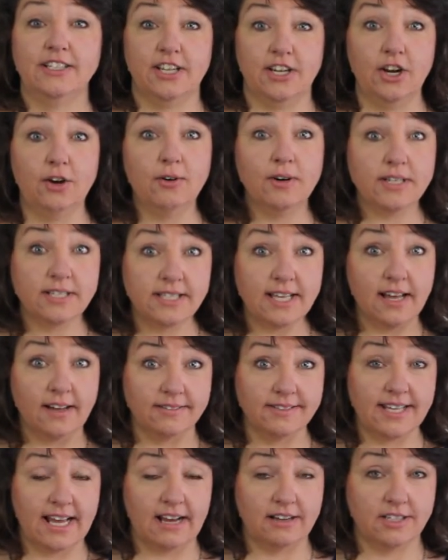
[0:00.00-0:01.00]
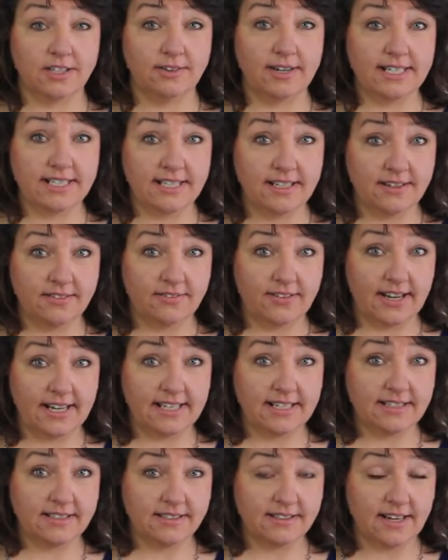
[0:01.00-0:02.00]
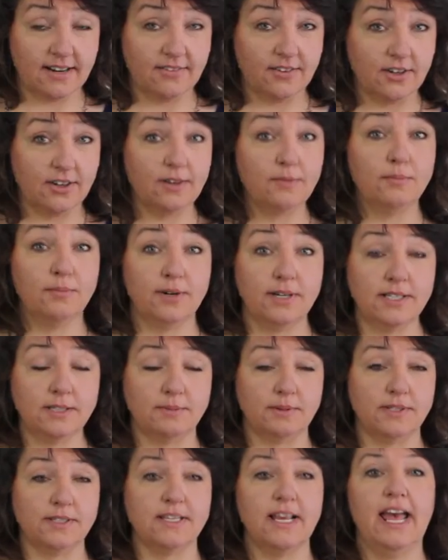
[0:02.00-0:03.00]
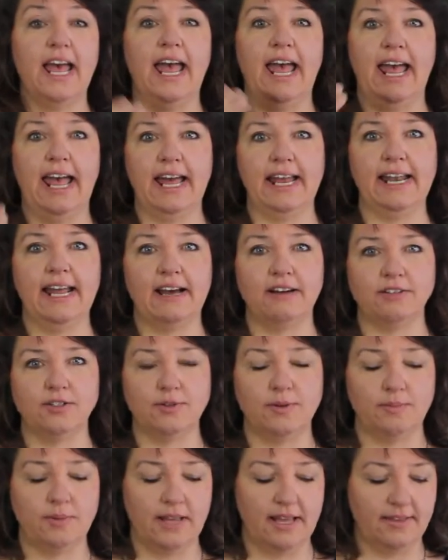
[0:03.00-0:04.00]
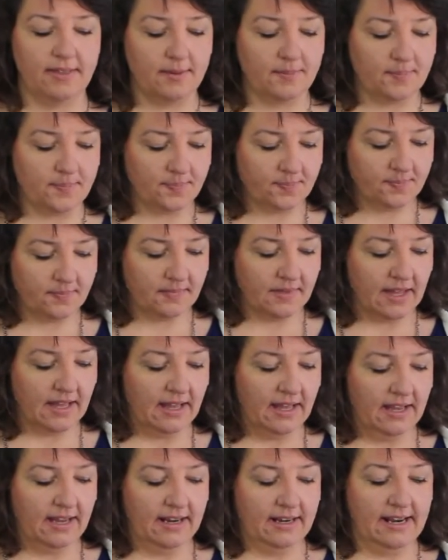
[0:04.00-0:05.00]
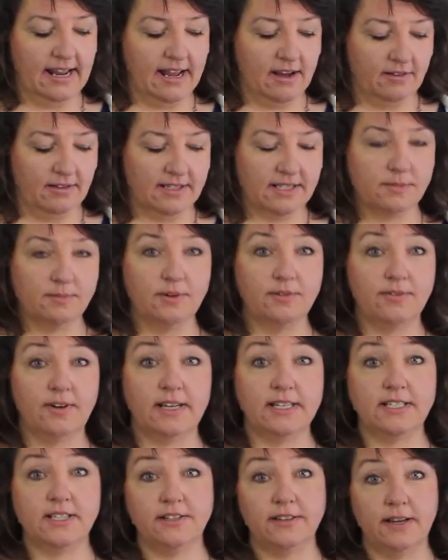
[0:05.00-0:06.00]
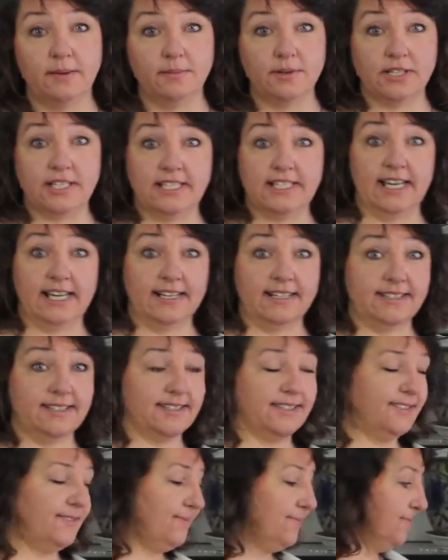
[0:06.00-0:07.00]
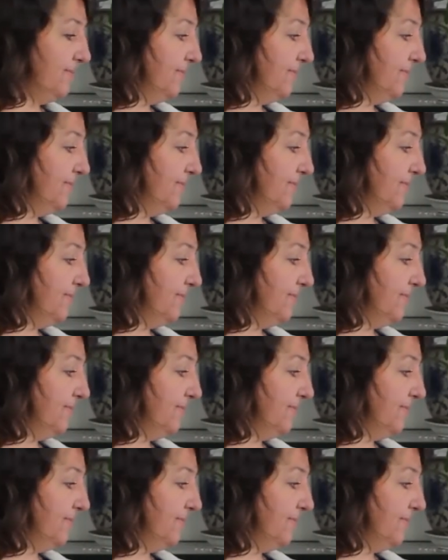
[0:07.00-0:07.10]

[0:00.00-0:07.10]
to know ourselves how to identify and discover principles and how to apply them. Now, let's move on to number 6.